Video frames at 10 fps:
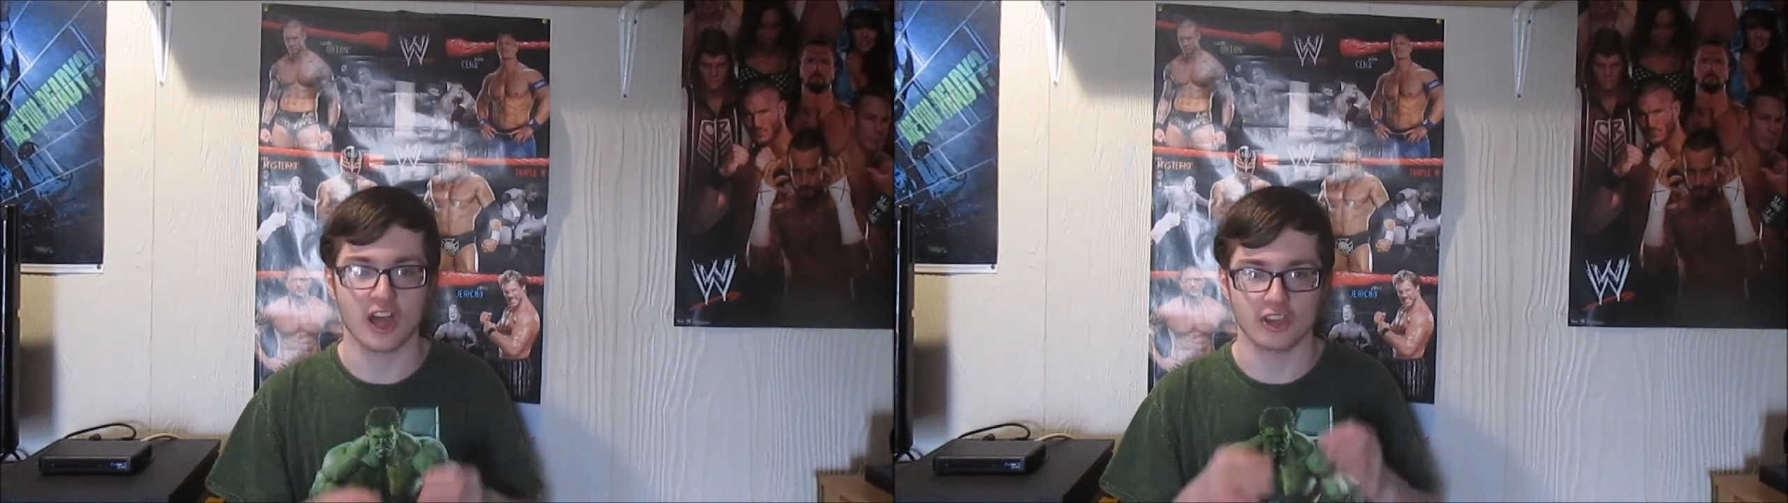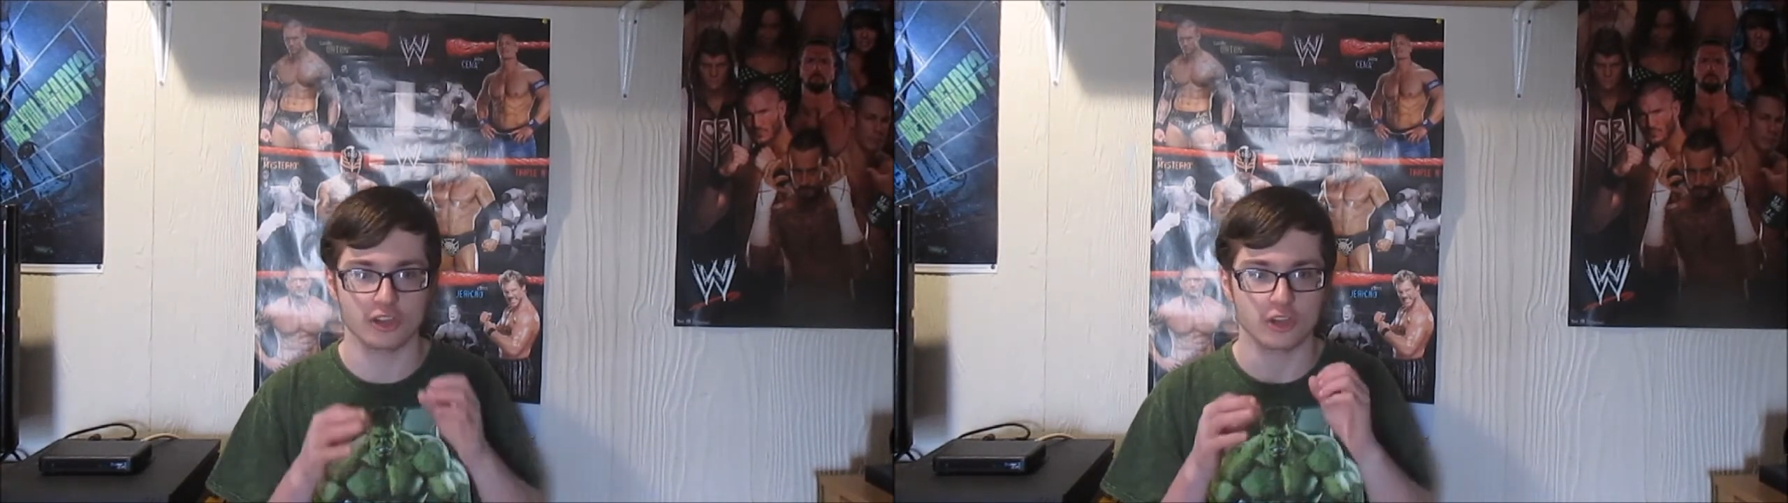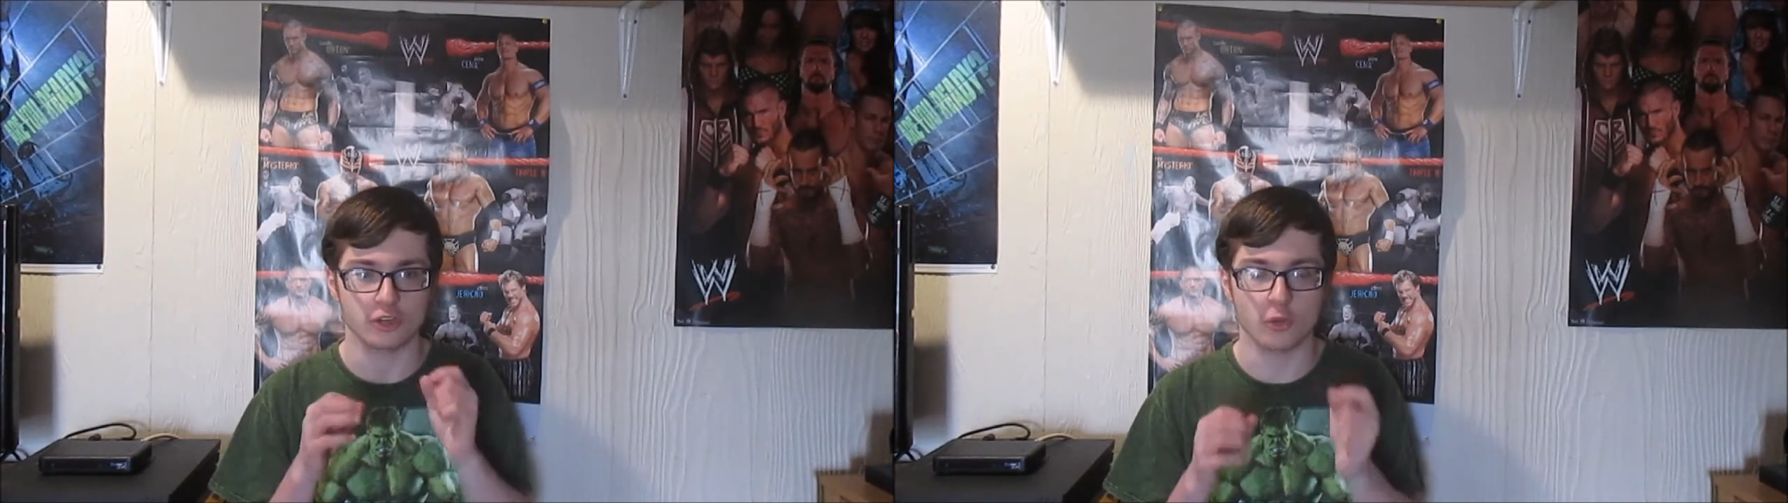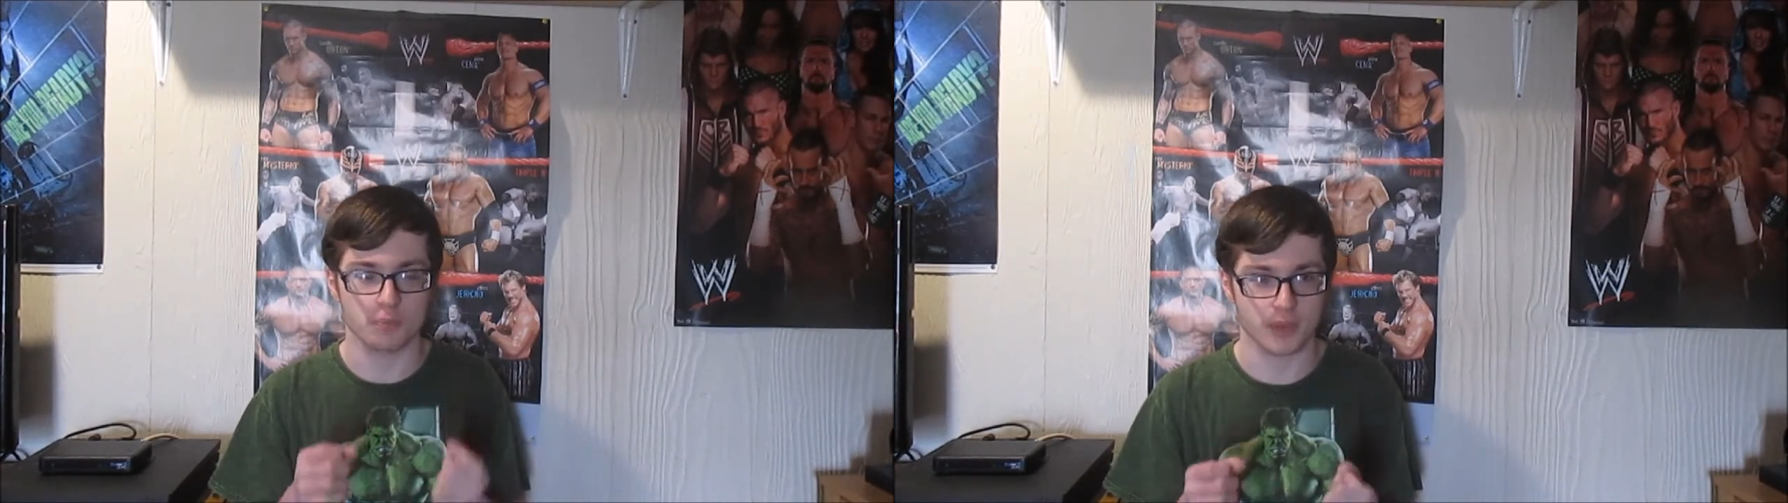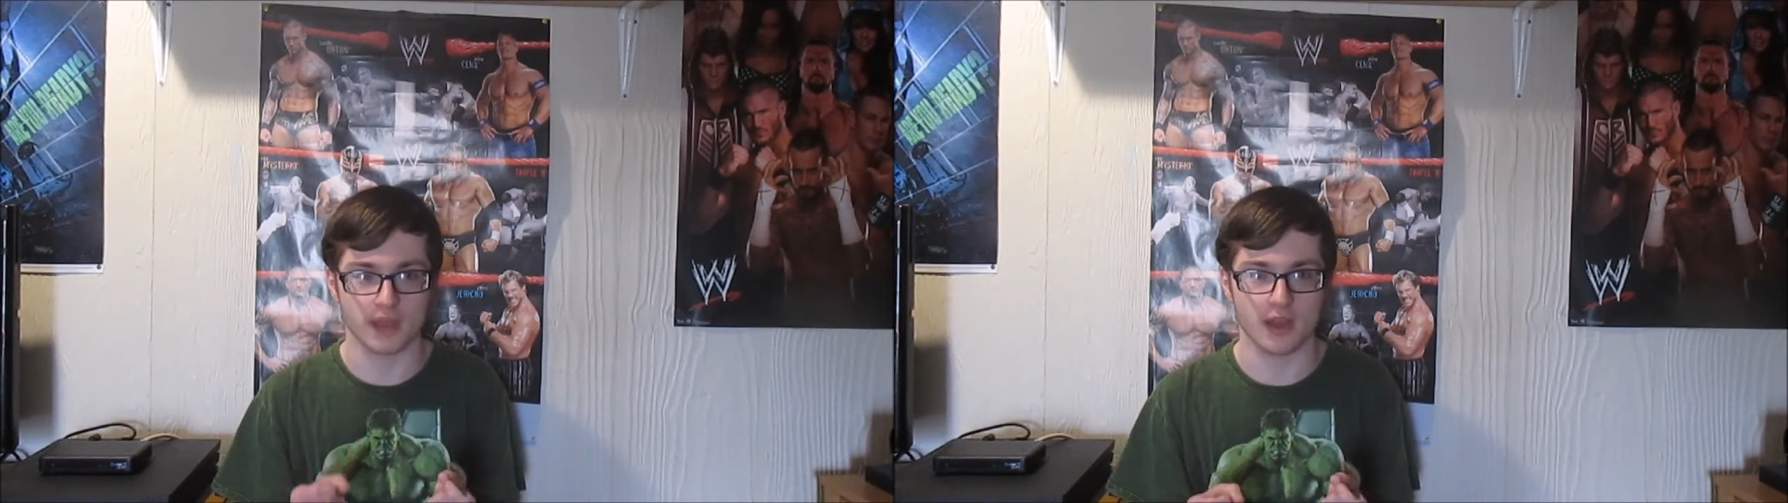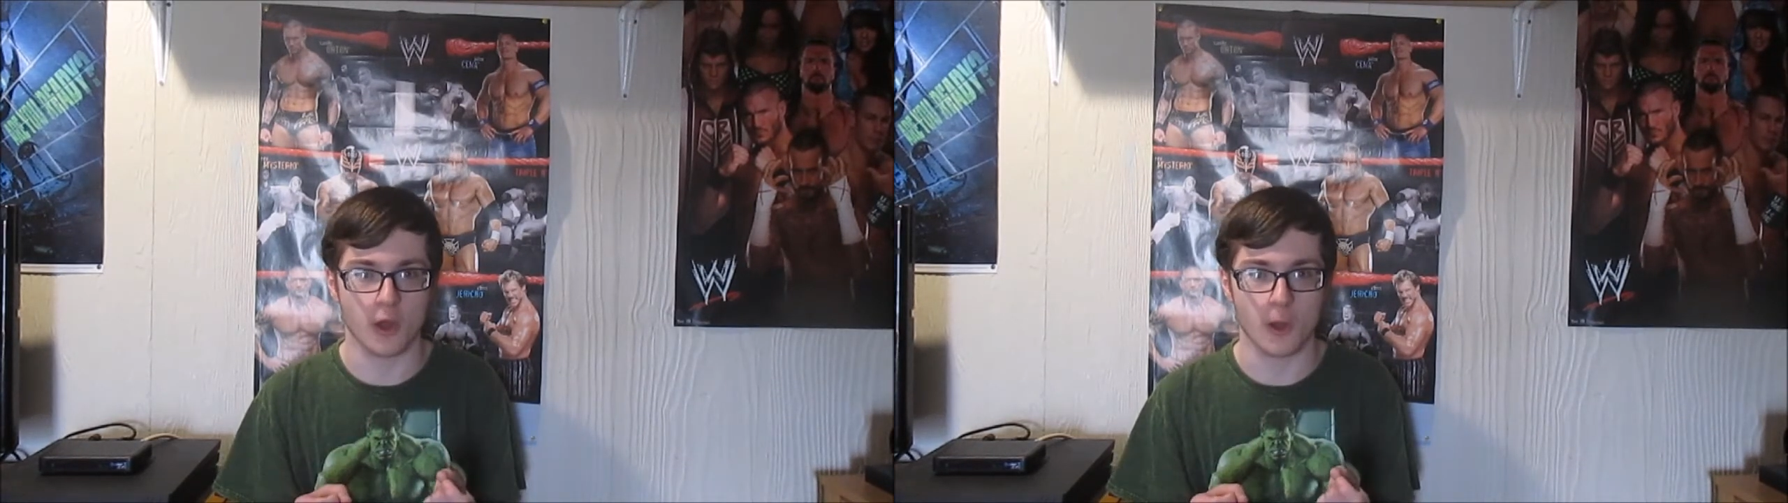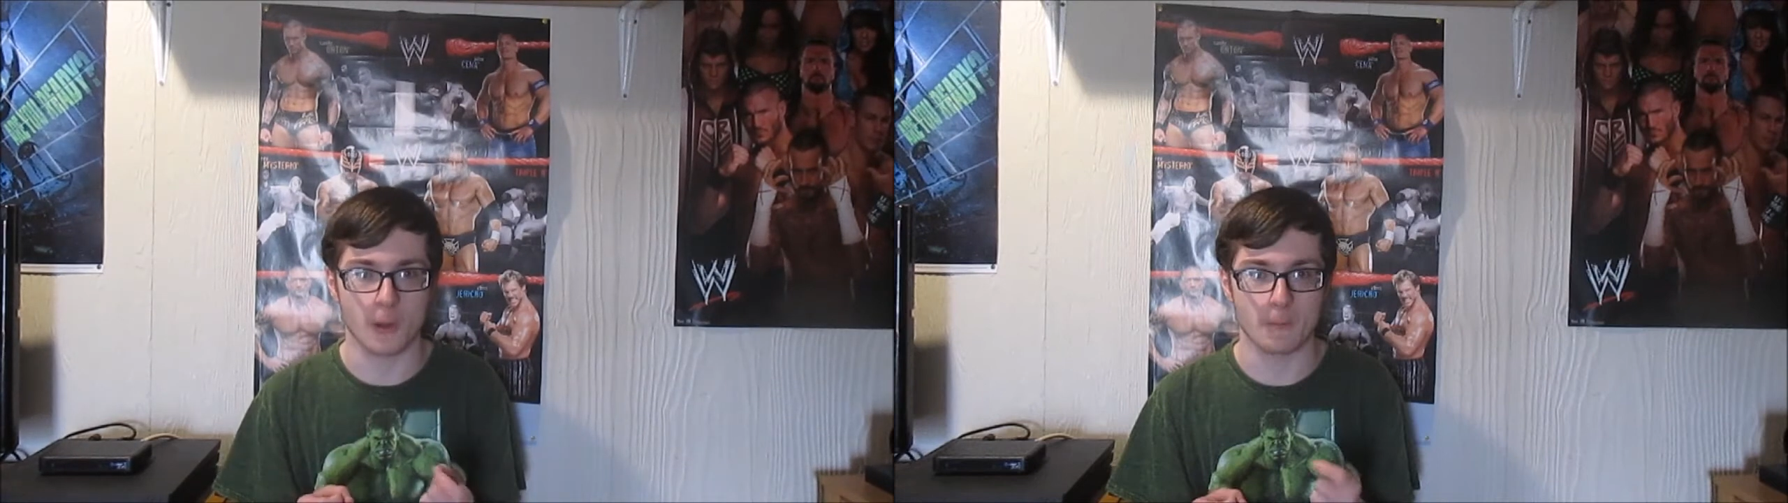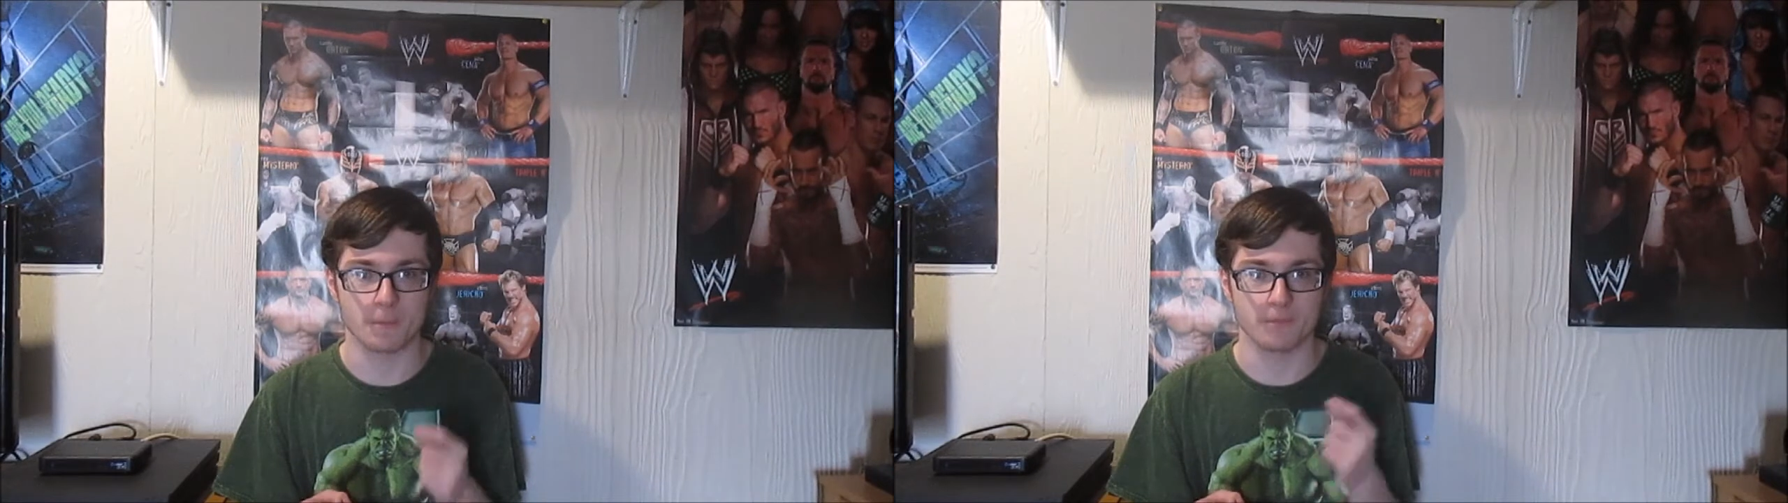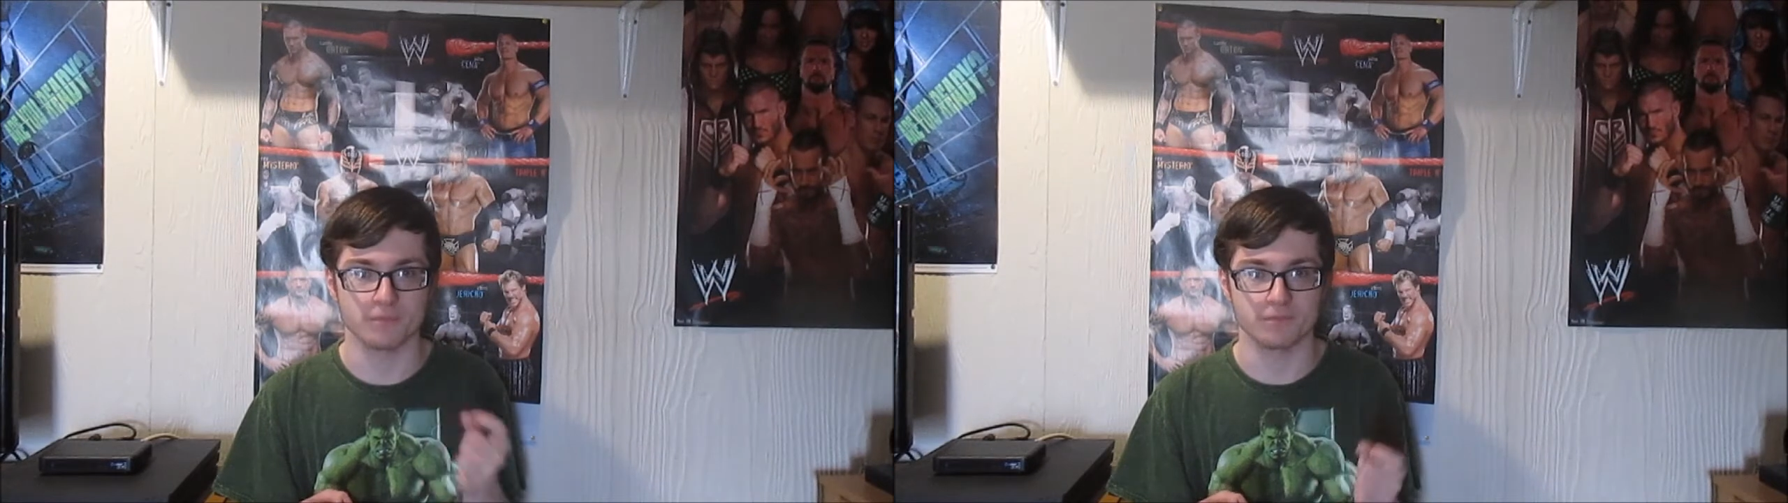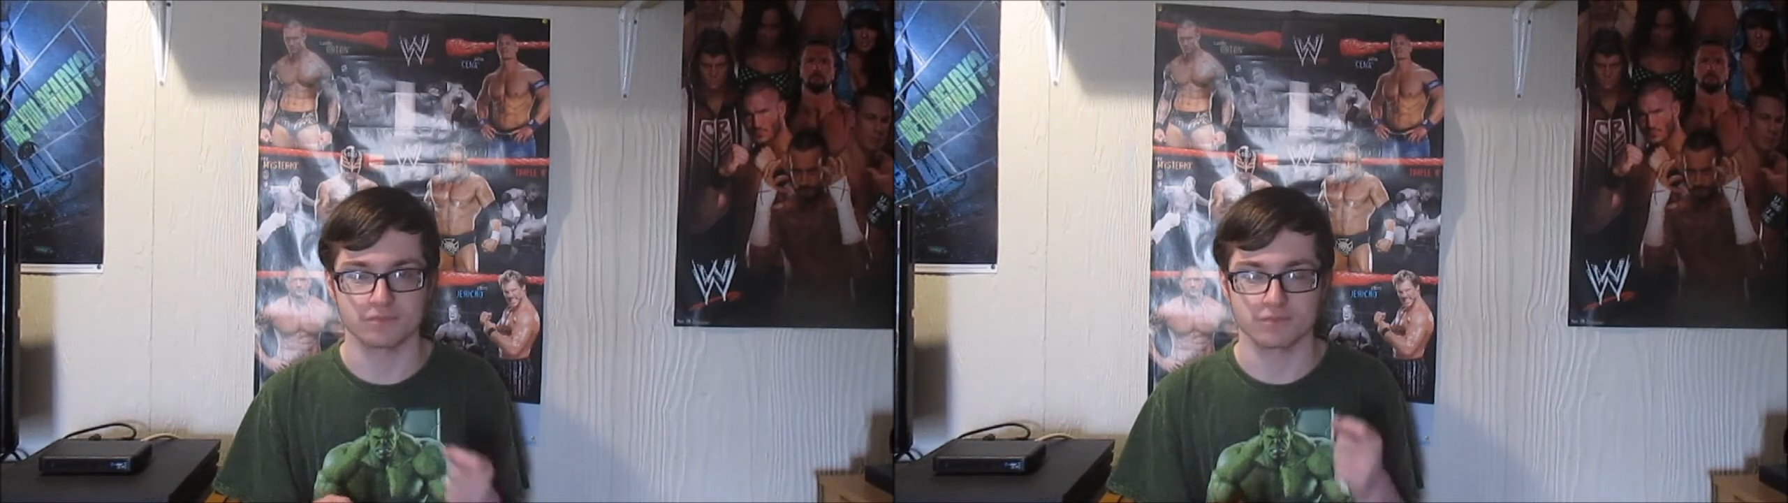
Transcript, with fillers: a little bit, um,